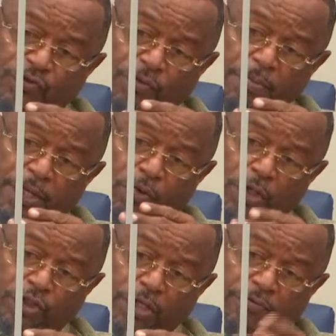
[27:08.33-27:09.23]
from my
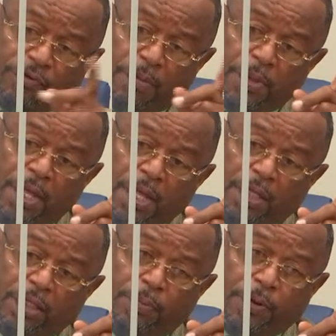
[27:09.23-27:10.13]
question from
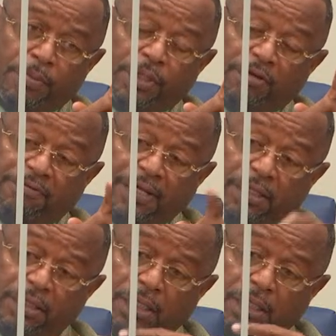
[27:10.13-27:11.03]
the Department of
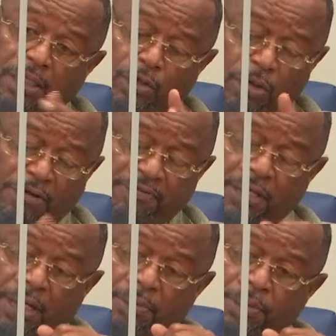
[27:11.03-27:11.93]
Health in lieu of
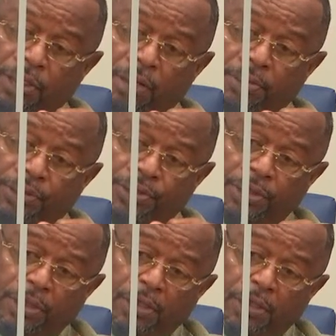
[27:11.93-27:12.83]
the numbers.
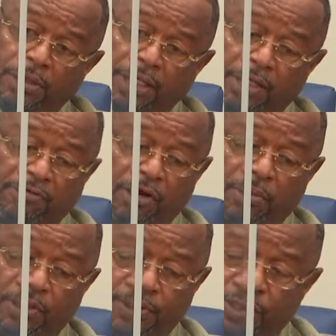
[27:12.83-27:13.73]
Thank you very
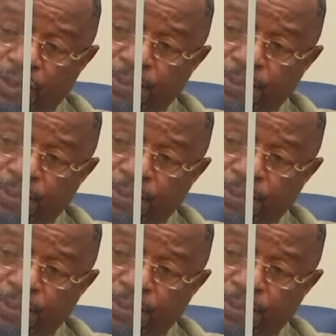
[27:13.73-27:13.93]
much, Mr. Chair.